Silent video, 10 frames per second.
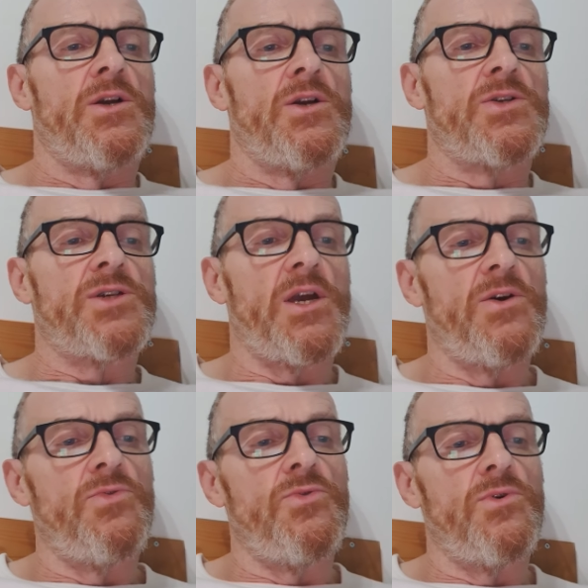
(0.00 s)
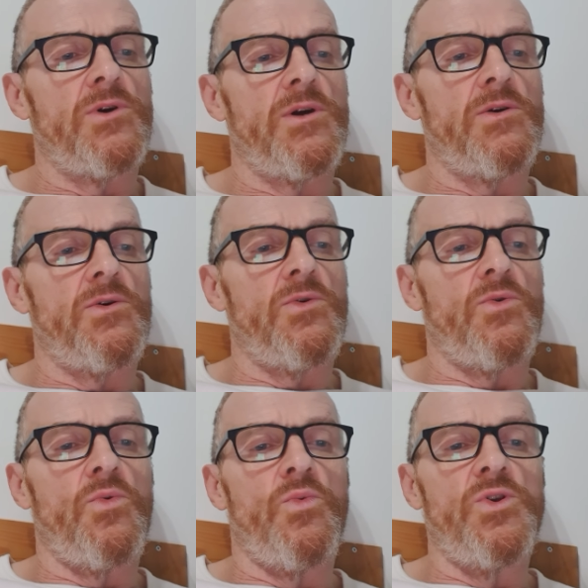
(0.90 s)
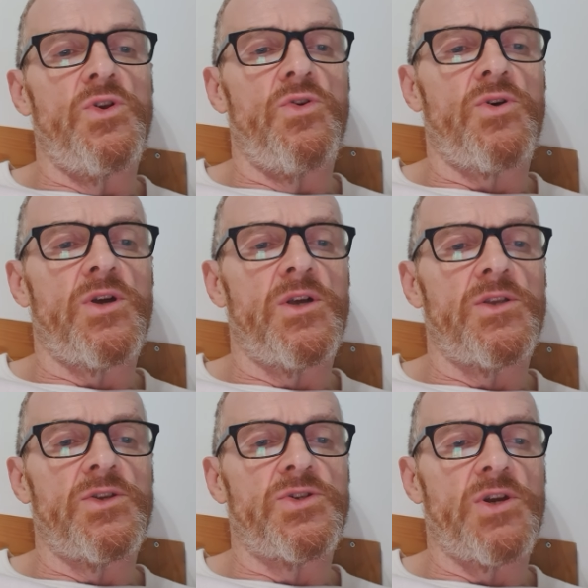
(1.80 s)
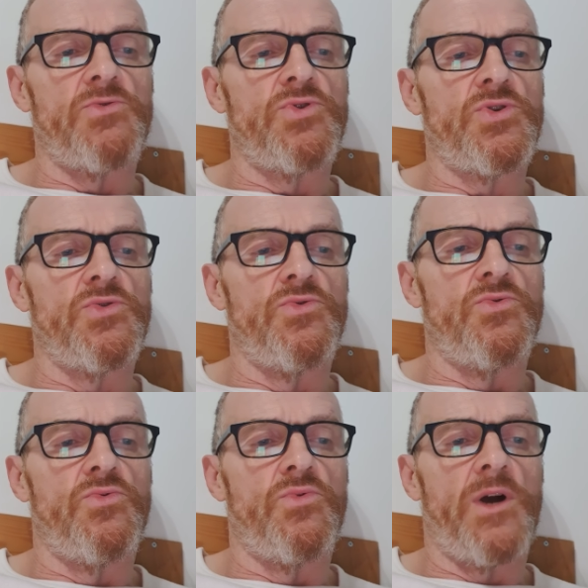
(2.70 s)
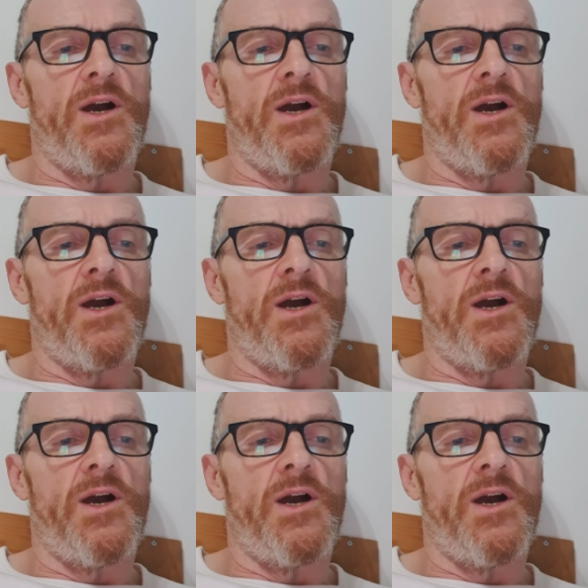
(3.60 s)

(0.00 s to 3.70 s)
So when you look at the social